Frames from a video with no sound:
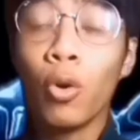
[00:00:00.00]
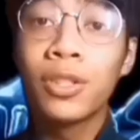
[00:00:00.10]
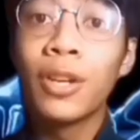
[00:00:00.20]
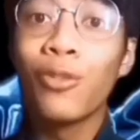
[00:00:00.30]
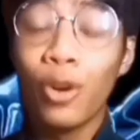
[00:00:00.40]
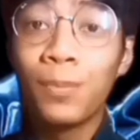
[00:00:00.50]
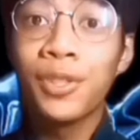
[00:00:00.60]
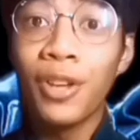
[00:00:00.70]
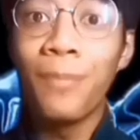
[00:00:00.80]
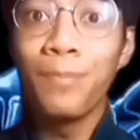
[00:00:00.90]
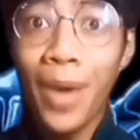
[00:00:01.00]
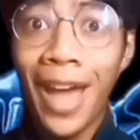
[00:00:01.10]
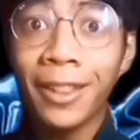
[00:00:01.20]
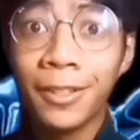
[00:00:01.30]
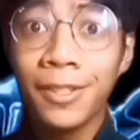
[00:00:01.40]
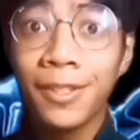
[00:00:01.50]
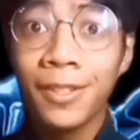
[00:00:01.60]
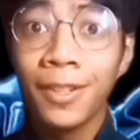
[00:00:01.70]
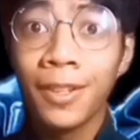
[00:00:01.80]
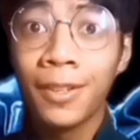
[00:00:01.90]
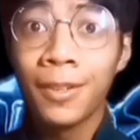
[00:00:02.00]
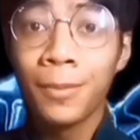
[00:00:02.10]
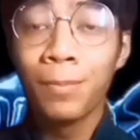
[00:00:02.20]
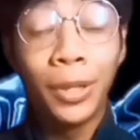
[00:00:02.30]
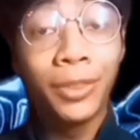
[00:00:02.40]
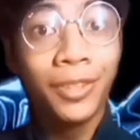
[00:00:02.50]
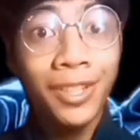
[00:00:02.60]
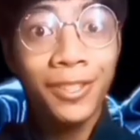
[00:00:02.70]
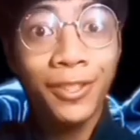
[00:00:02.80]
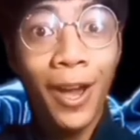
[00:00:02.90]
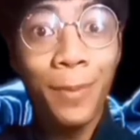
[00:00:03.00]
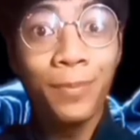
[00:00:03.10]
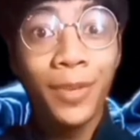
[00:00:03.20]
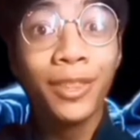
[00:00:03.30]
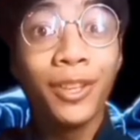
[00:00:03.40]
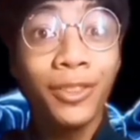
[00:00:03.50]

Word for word: curb stomp battles. But this time, in the top